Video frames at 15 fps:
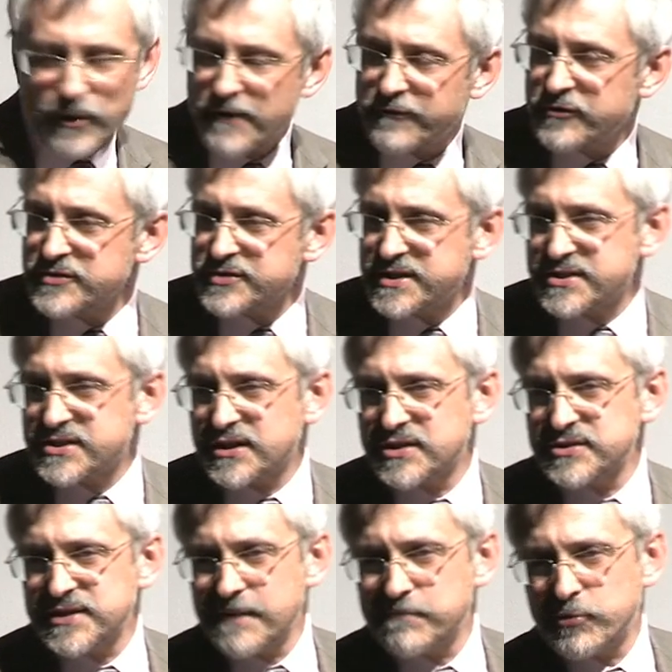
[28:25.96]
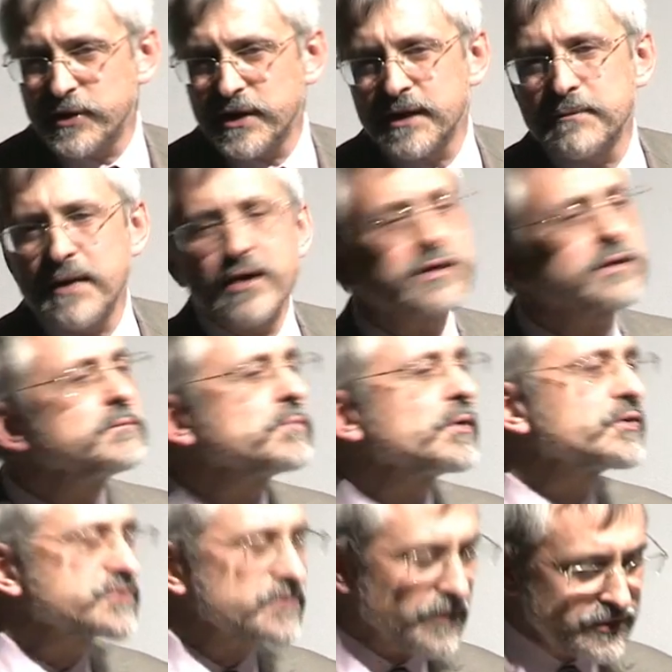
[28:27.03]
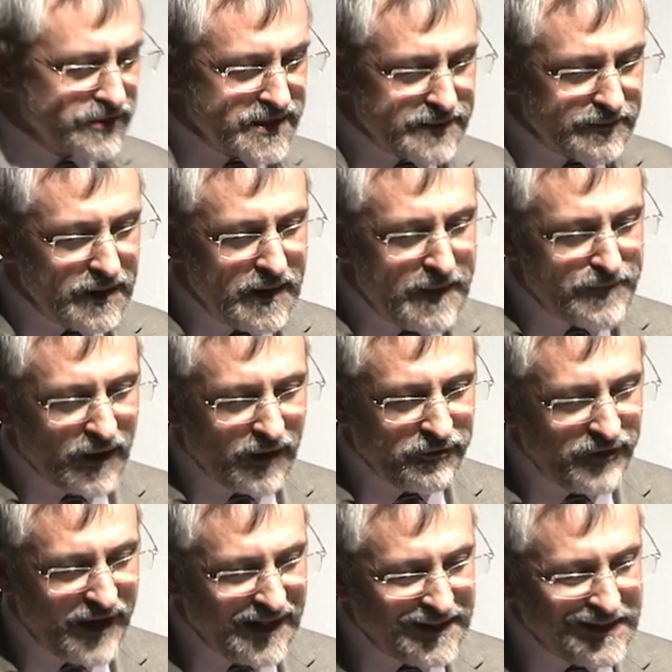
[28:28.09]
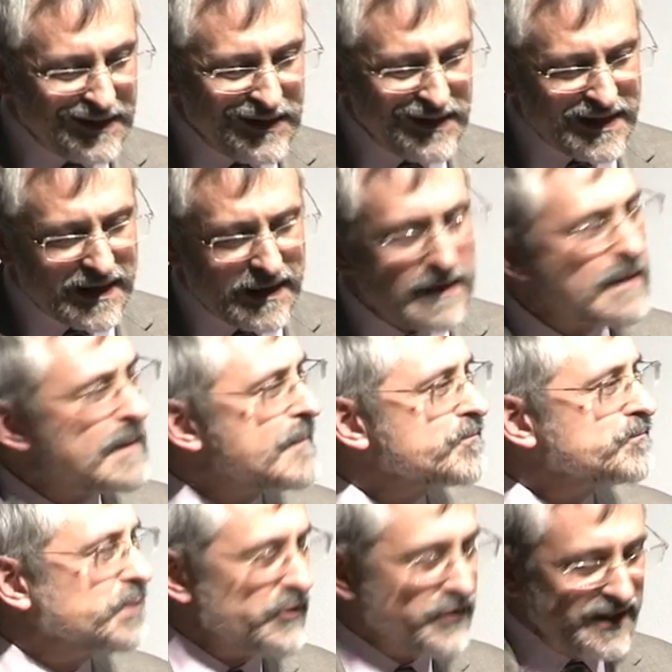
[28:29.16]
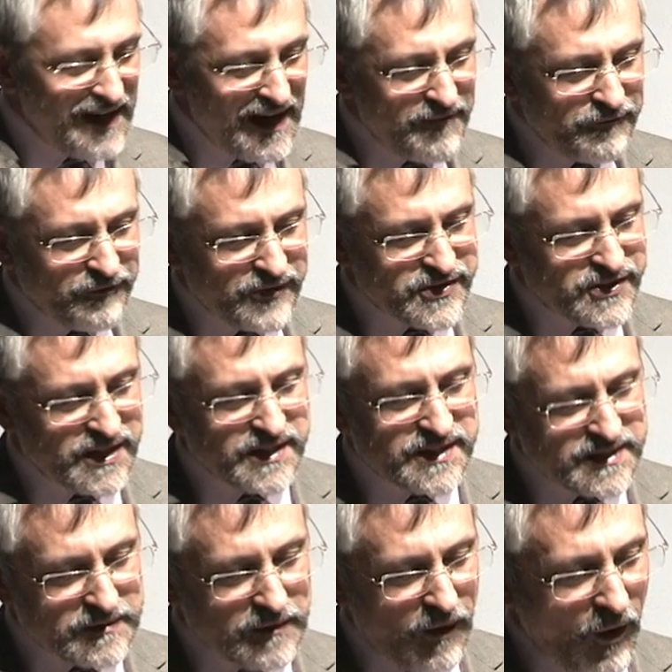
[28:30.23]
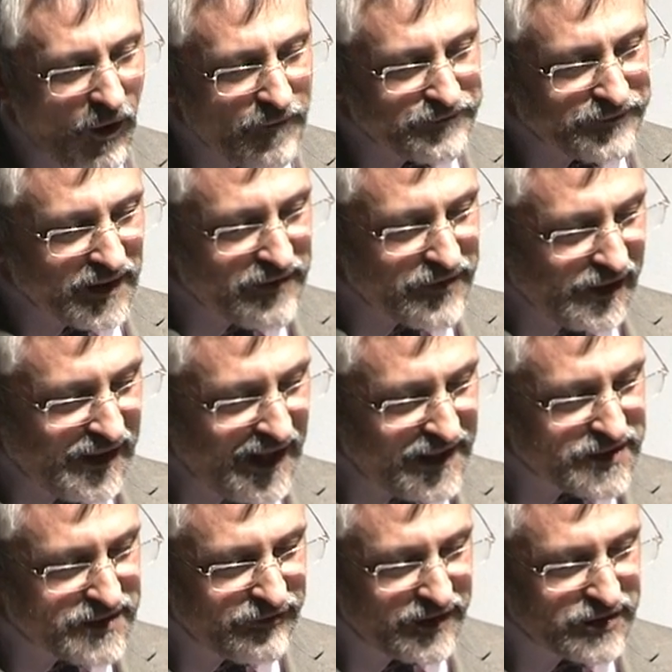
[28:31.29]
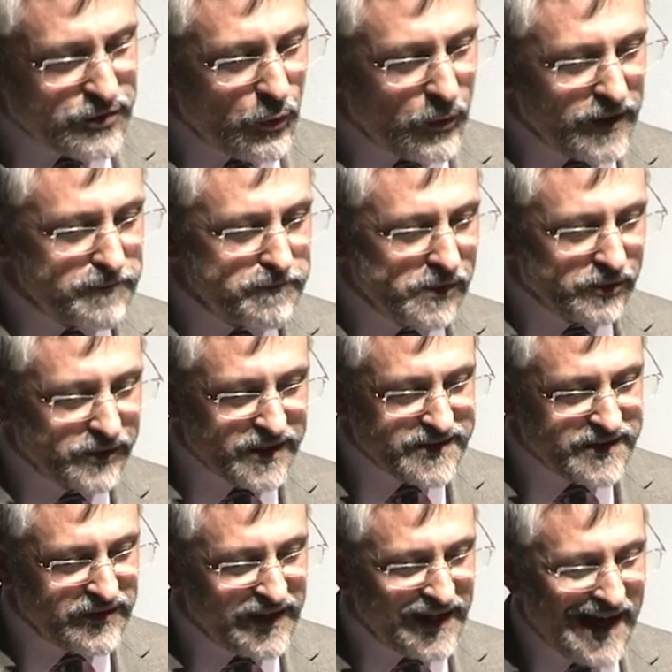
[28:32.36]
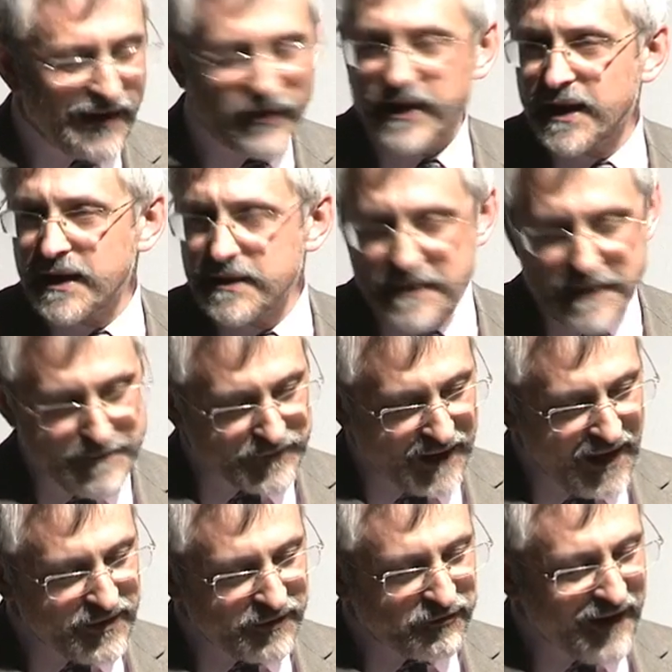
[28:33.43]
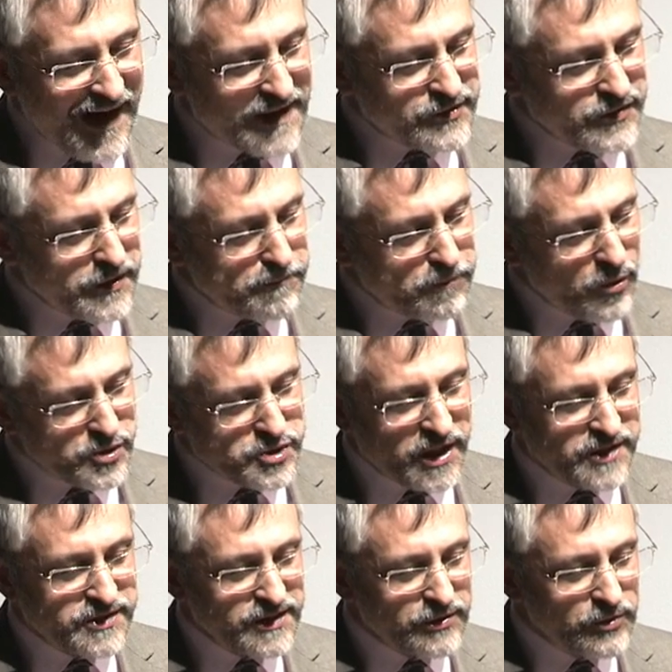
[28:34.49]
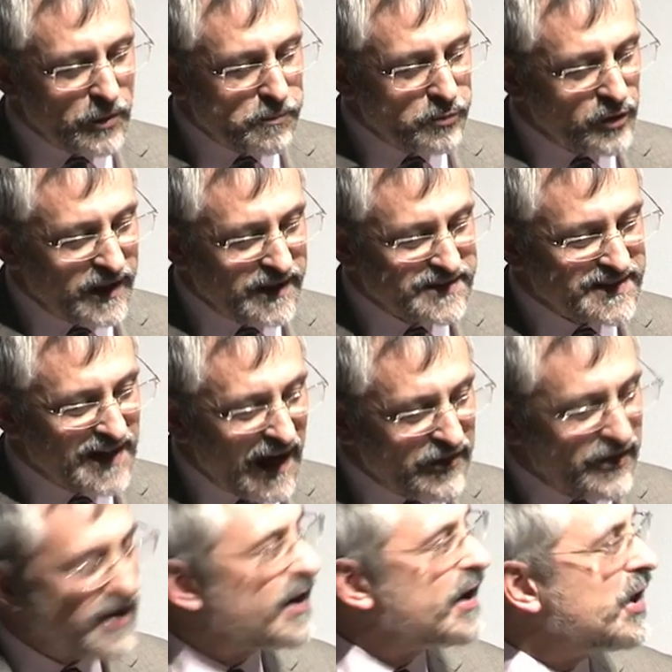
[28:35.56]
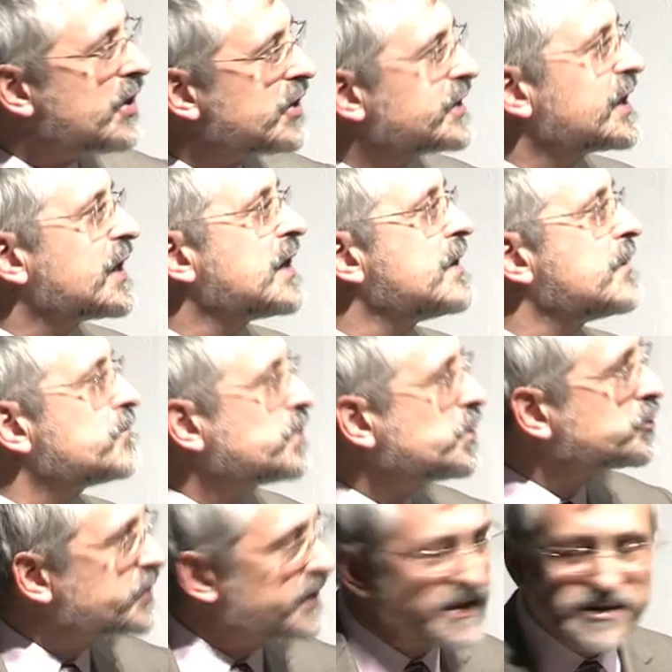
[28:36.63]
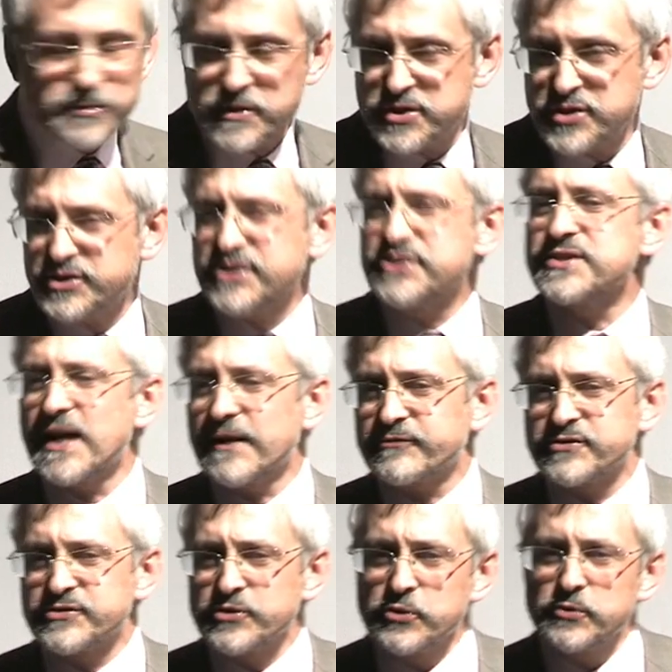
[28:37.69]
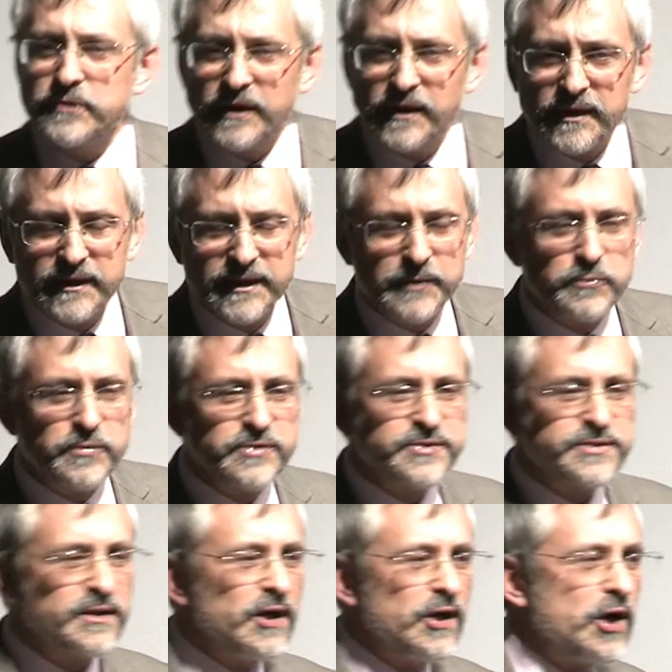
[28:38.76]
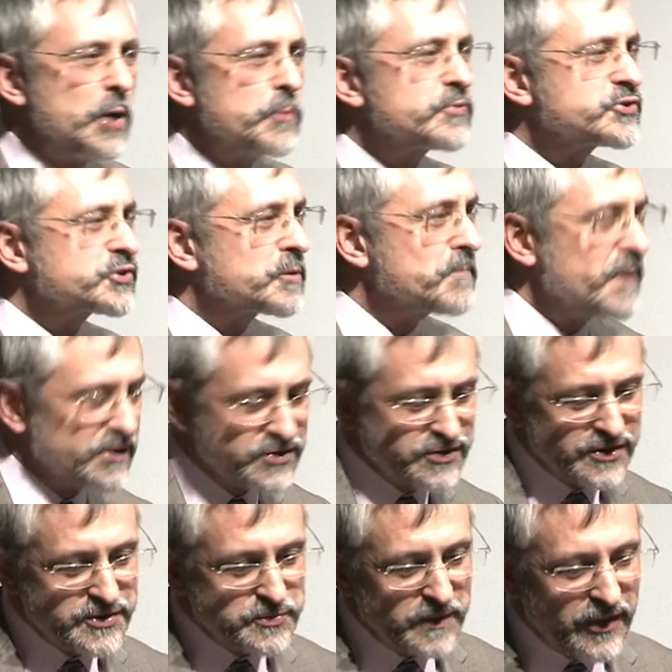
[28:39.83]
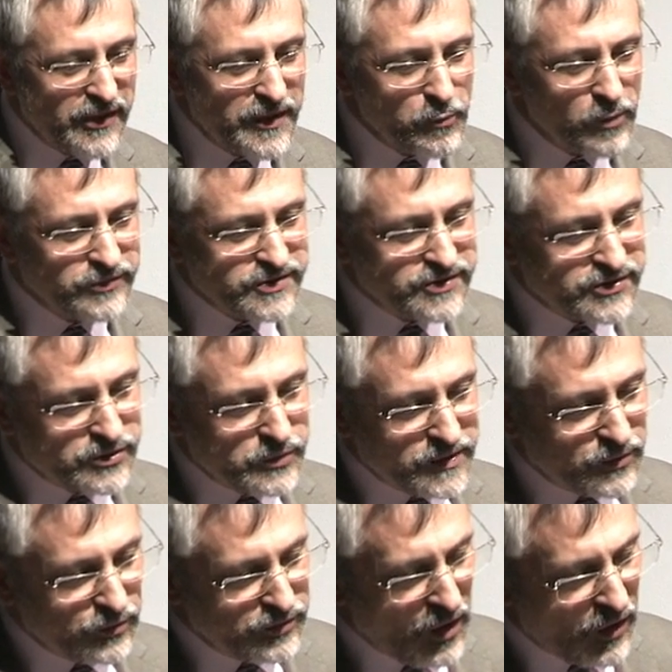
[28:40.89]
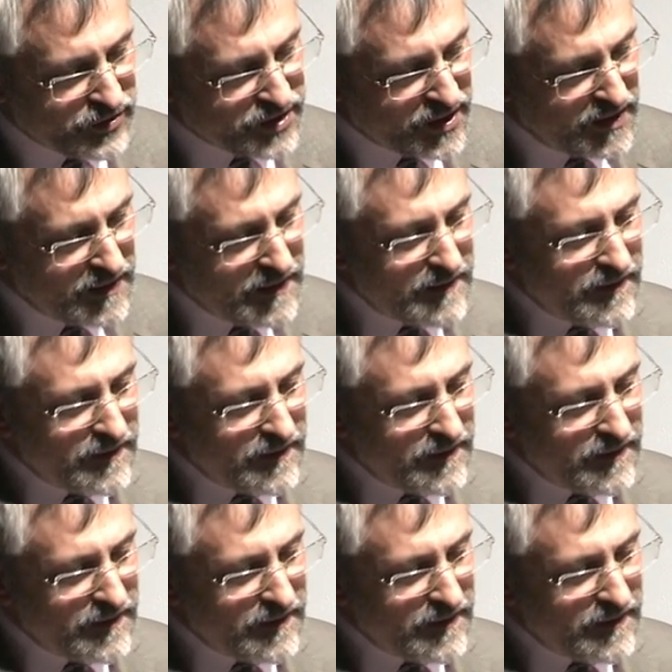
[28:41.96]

the references to contemporary American postmodernism are fairly clear, but the emphasis on the late Victorian buildings in the area, and the fact that the project incorporates other earlier buildings, which it didn't have to do, it was open to competitors whether they wanted to do it or not,